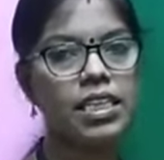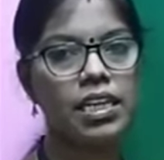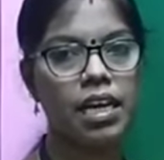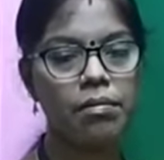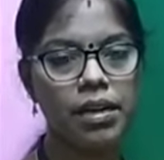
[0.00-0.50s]

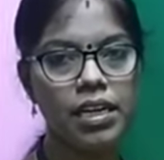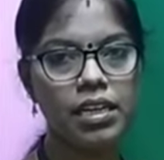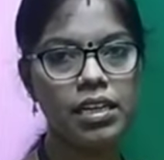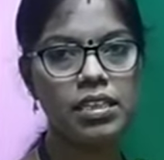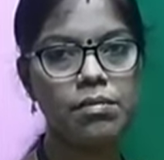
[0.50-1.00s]

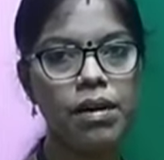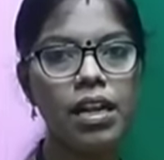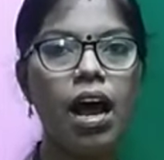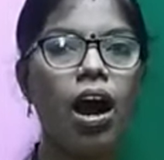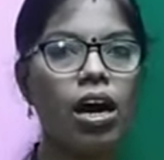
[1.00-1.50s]
terminating
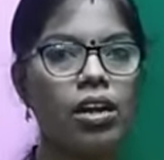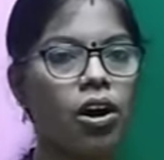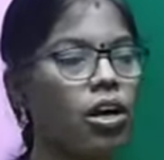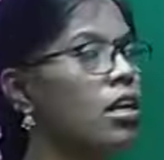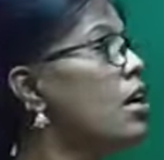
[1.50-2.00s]
decimal or
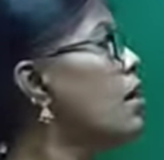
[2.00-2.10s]
not.